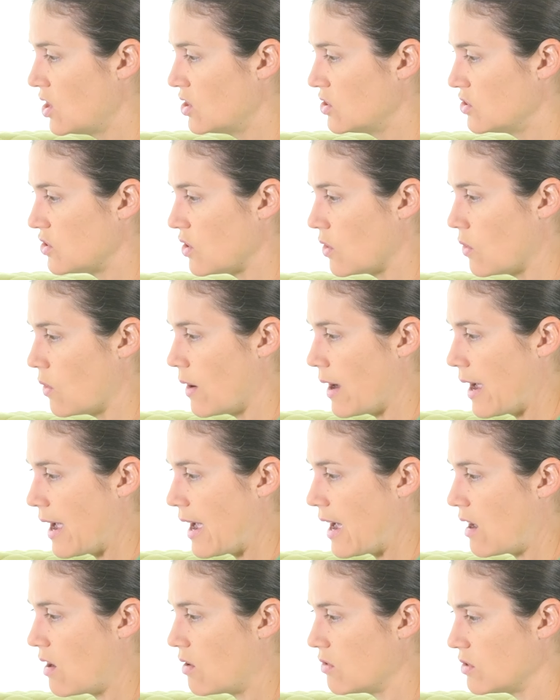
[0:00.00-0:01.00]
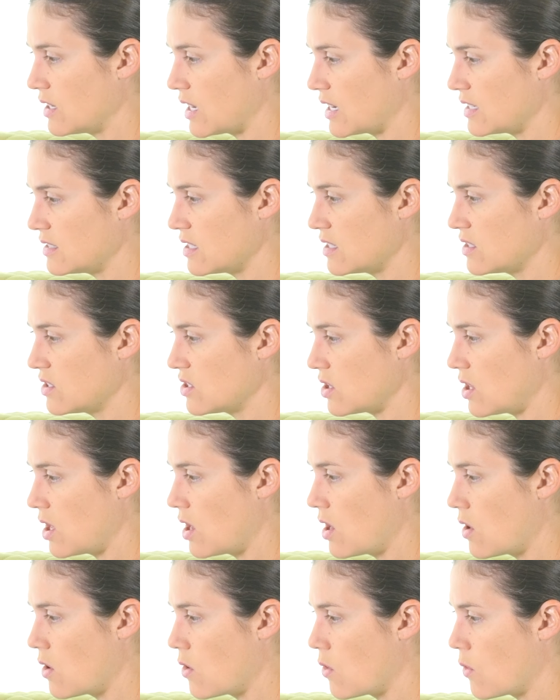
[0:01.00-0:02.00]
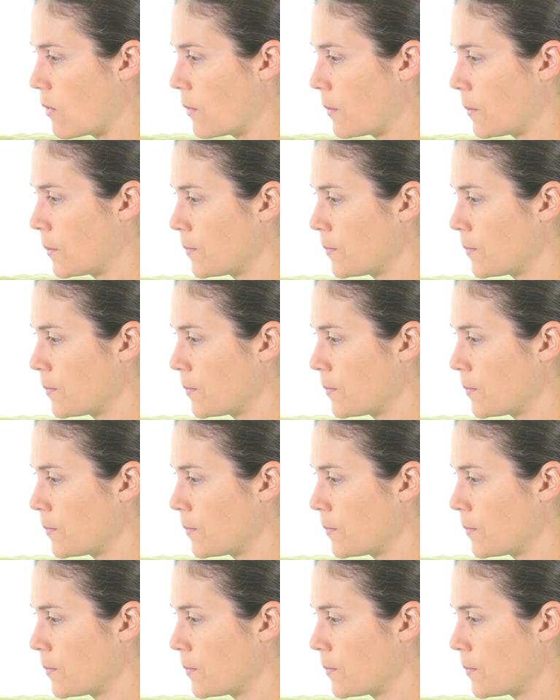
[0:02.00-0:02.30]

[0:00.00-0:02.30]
So out nice and slow